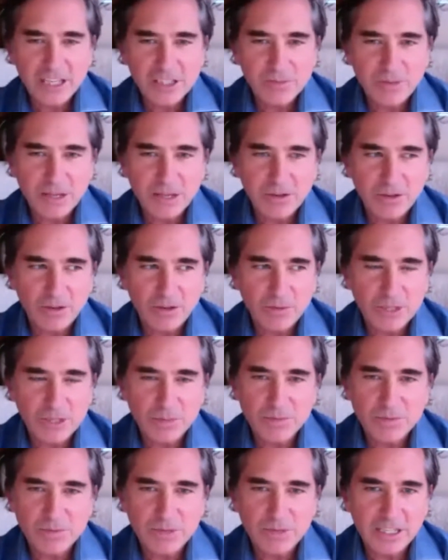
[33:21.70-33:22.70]
bedrooms up
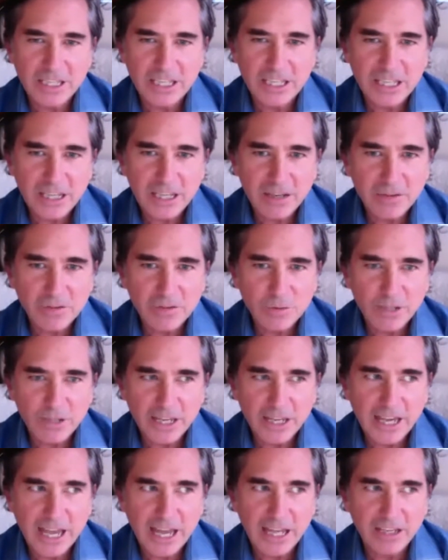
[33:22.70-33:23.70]
in the eaves where they
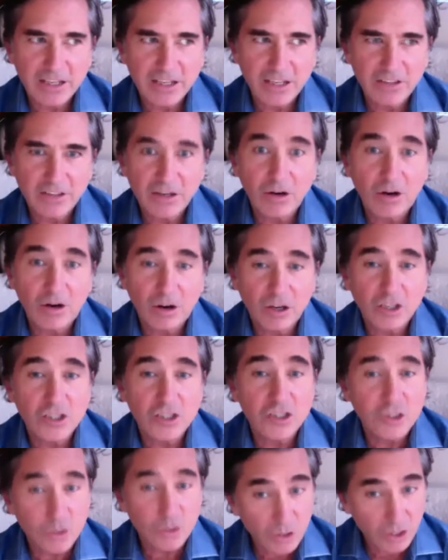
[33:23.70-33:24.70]
had their art
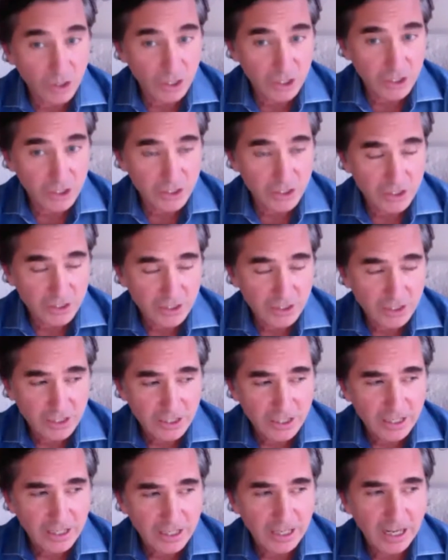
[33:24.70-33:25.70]
storage.
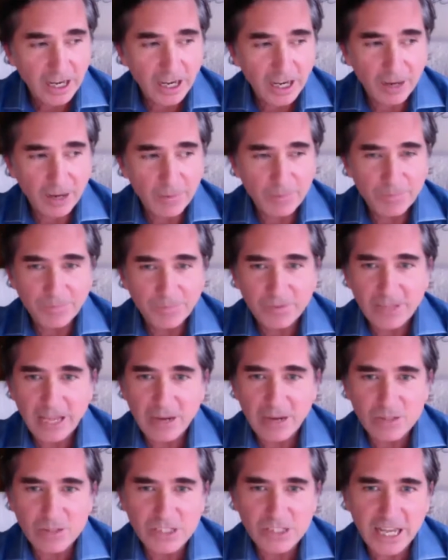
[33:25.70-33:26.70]
That
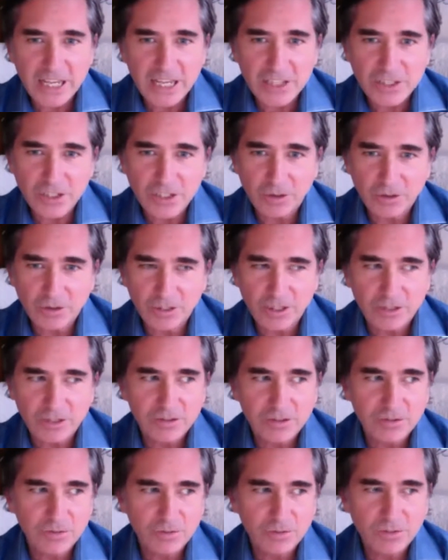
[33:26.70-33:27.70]
was that zone that
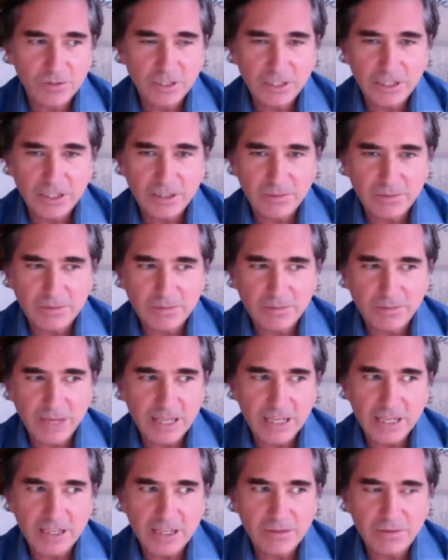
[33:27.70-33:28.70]
really
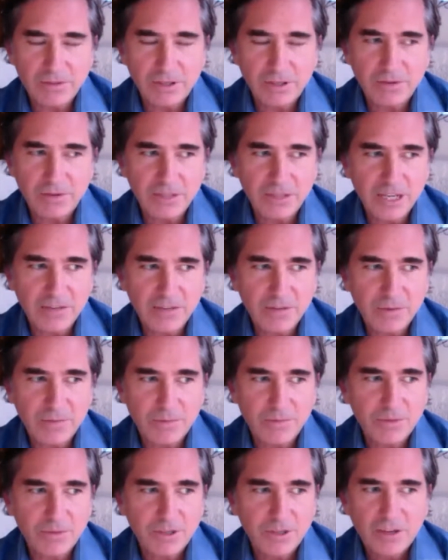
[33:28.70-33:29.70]
made a kind of a
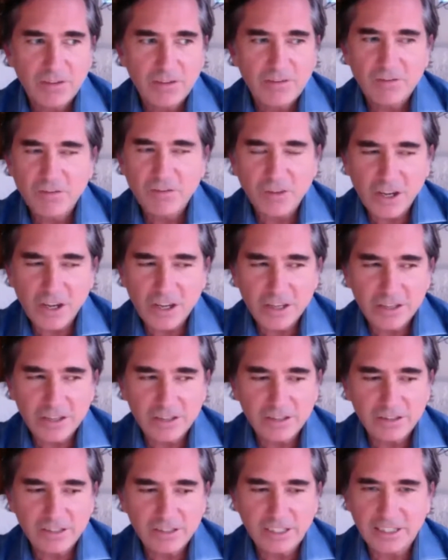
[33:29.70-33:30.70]

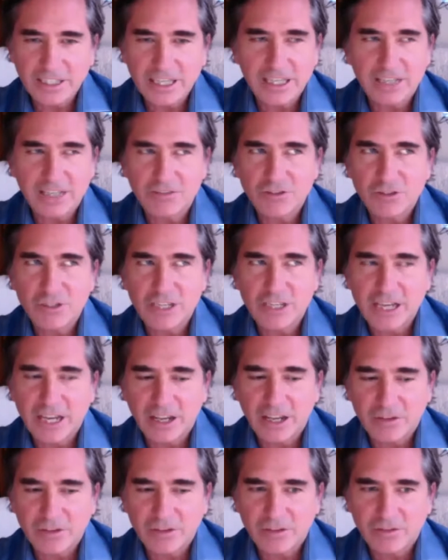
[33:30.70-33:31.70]
fun kind of
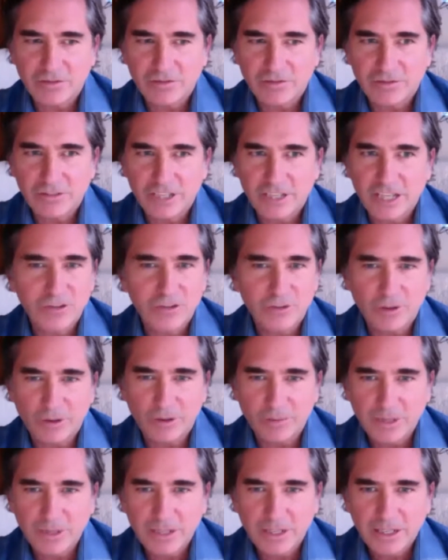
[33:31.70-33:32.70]
treehouse kids
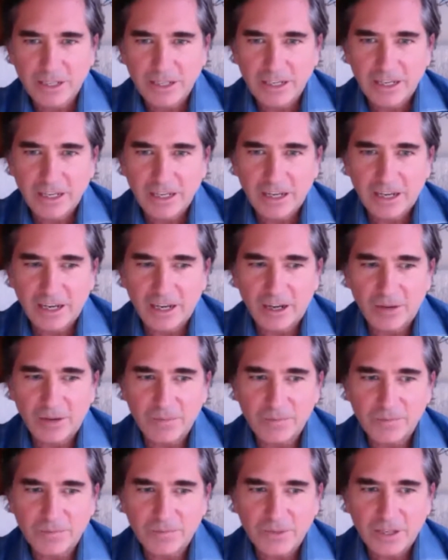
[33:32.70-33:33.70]
room.
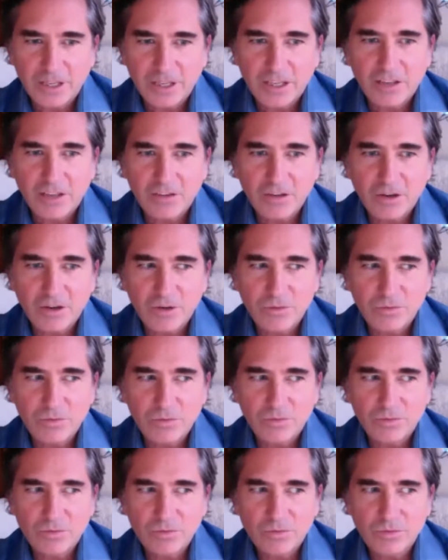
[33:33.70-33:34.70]
So,
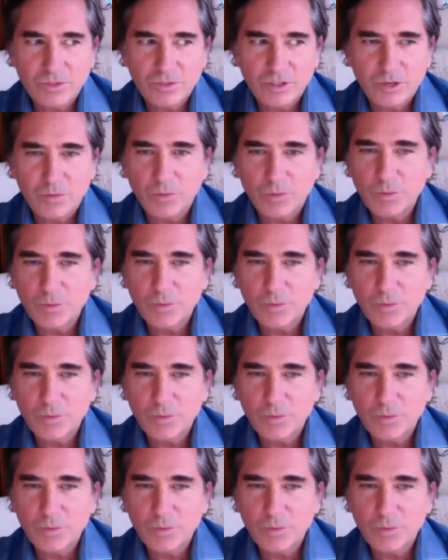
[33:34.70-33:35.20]
when we